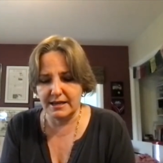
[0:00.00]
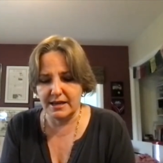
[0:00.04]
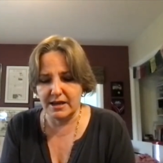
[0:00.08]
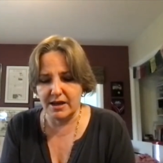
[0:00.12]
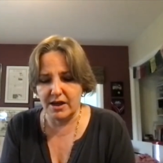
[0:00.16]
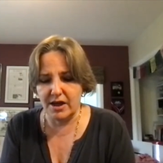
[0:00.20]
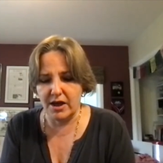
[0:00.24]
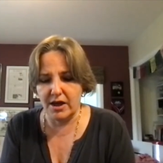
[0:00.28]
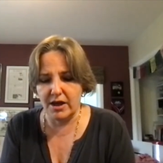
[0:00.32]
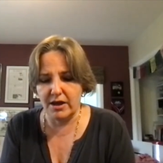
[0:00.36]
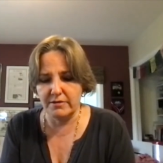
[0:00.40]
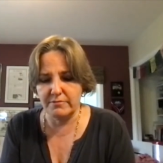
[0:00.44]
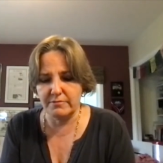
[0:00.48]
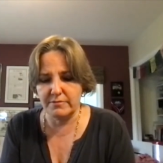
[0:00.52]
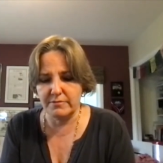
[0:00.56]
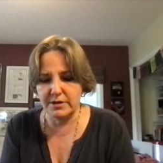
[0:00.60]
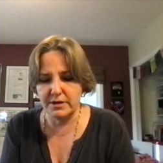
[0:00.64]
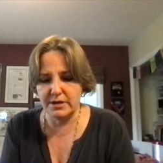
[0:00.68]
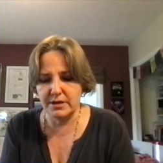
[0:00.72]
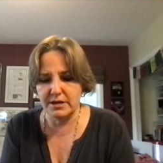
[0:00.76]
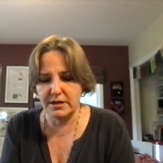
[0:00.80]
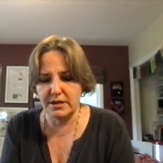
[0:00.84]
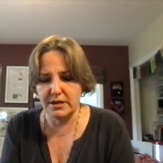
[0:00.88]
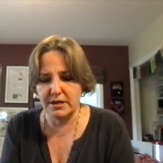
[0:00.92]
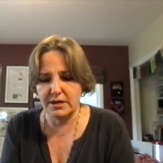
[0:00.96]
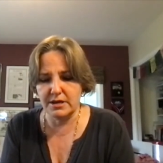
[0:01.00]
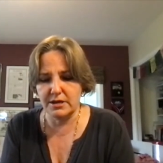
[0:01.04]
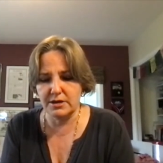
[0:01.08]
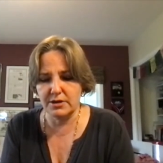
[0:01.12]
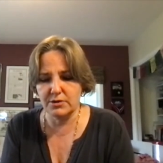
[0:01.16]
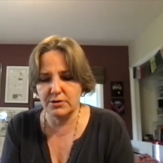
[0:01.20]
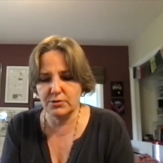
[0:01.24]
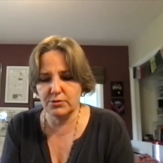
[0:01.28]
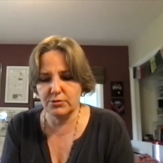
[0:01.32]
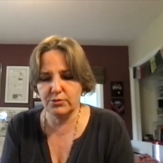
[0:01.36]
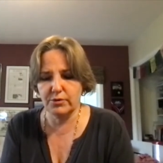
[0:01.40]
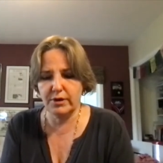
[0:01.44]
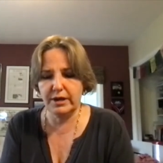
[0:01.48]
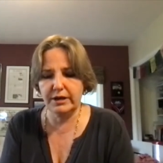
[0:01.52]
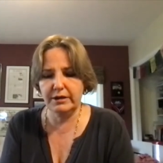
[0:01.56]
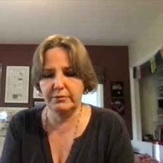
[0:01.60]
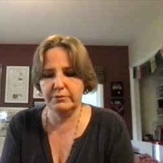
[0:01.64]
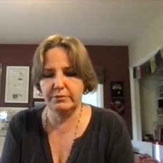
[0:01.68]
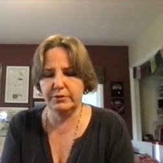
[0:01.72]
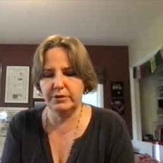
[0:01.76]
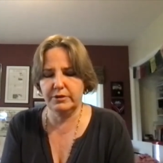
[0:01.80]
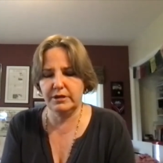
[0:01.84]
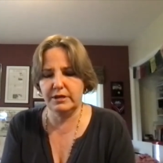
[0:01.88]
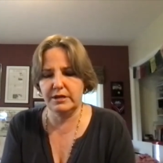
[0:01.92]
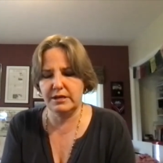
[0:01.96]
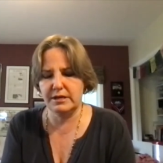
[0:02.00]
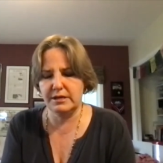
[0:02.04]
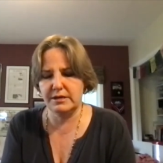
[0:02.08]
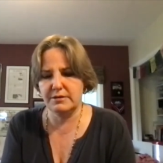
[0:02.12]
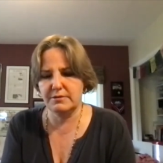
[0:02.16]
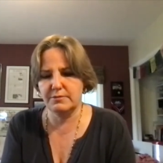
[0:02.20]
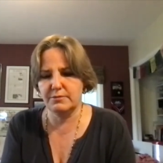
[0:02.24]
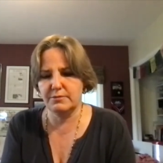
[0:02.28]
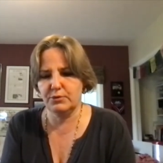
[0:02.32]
I'm incredibly